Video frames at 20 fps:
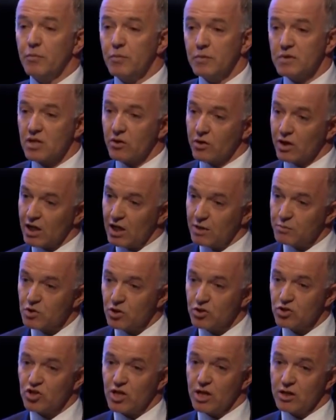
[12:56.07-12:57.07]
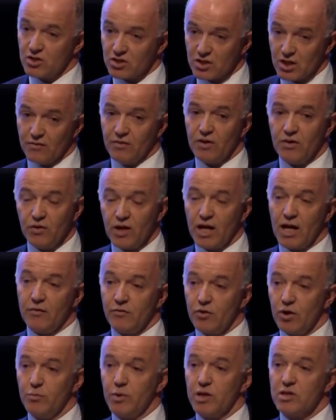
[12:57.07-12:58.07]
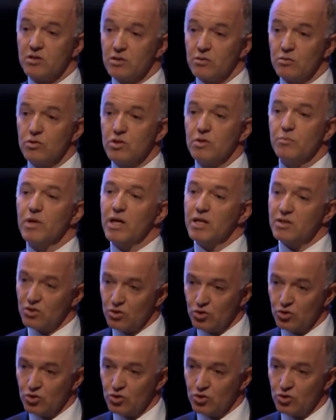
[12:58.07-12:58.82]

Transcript: So it keeps on changing. So even if you have robust tools in place,